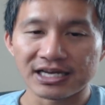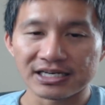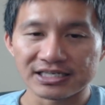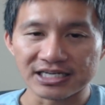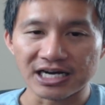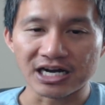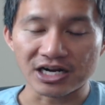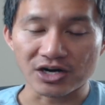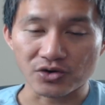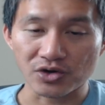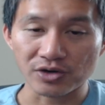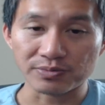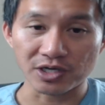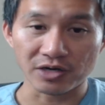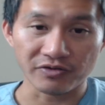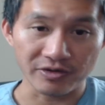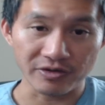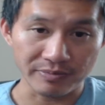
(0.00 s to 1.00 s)
down on
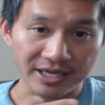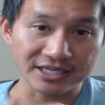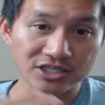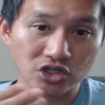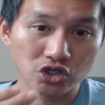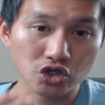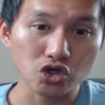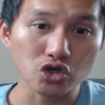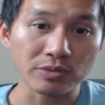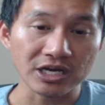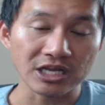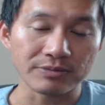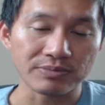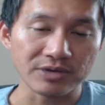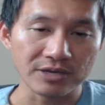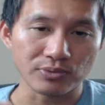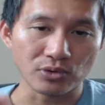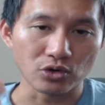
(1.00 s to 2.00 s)
crypto if it makes too many
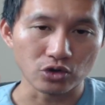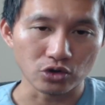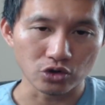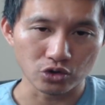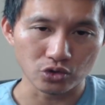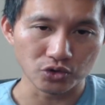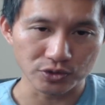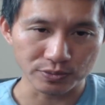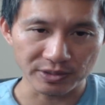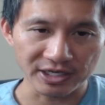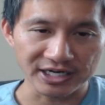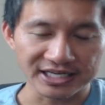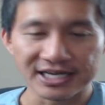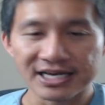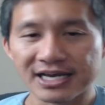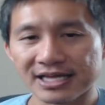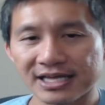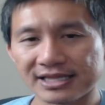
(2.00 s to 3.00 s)
people lose money.